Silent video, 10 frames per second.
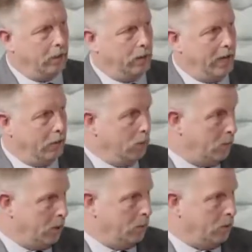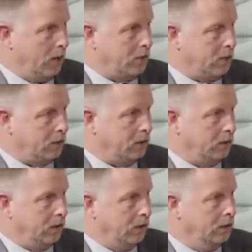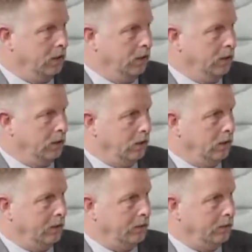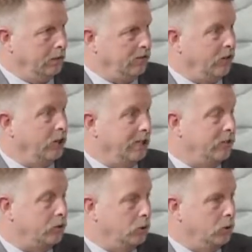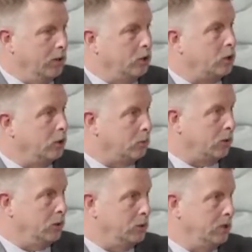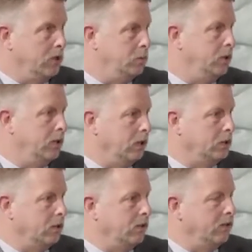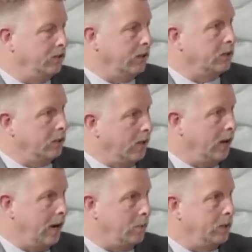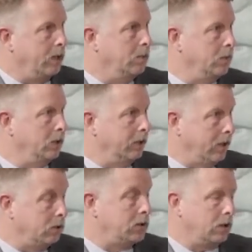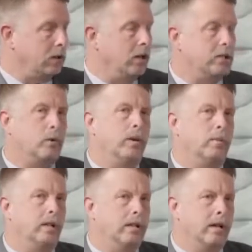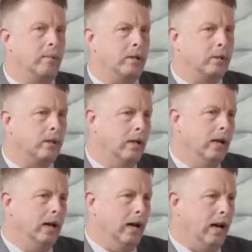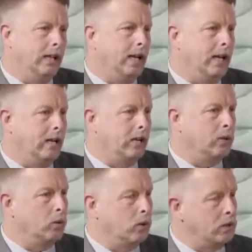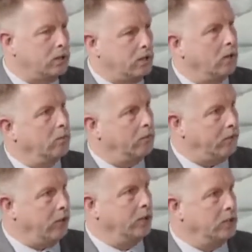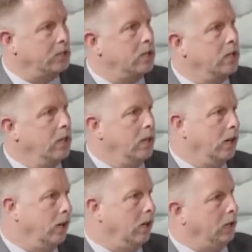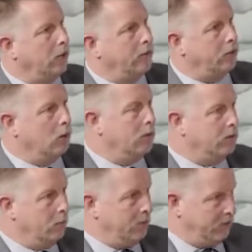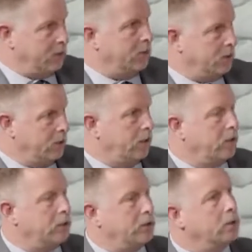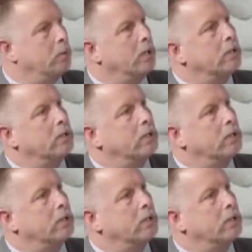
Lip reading: We had a repair project funded through insurance proceeds because of a fire that happened in the building and caused quite a bit of damage. And then there were some funds left over from the visitor center, as you just mentioned.